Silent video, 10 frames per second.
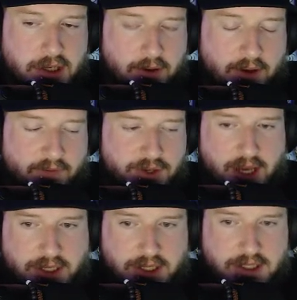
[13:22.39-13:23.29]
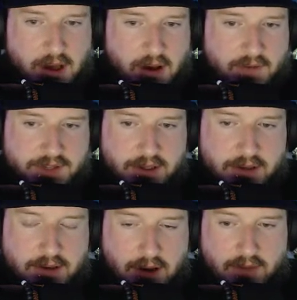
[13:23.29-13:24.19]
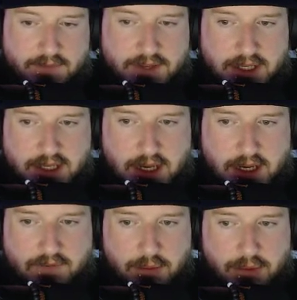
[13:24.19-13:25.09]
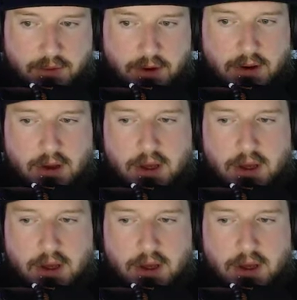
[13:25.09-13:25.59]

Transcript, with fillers: You have attractions off off to the side of the board.